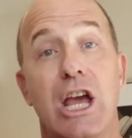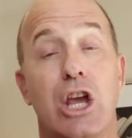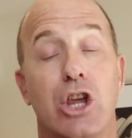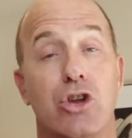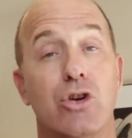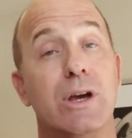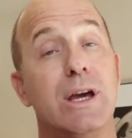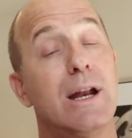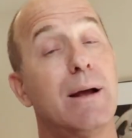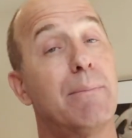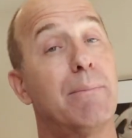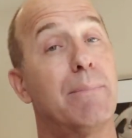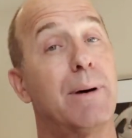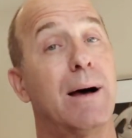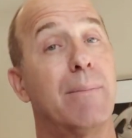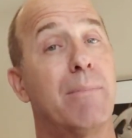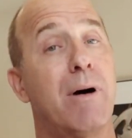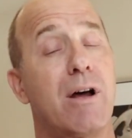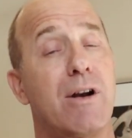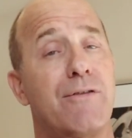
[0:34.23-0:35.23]
You get
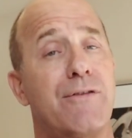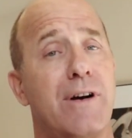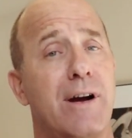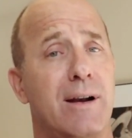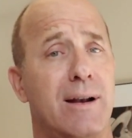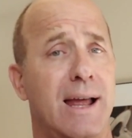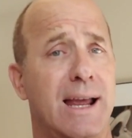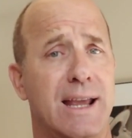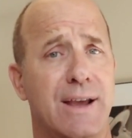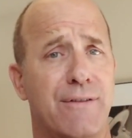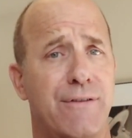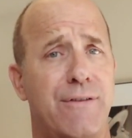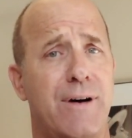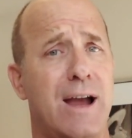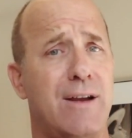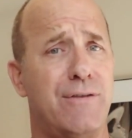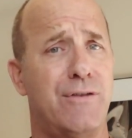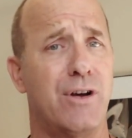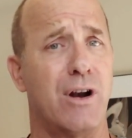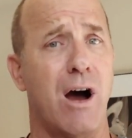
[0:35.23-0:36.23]
a modifier like a
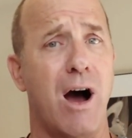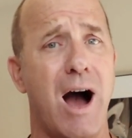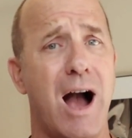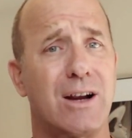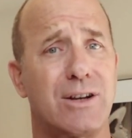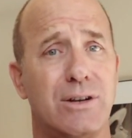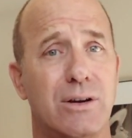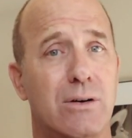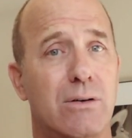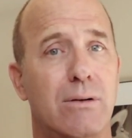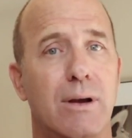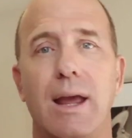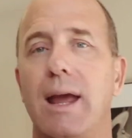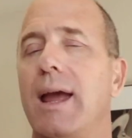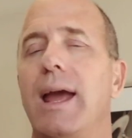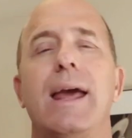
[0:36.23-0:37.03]
5-foot octo,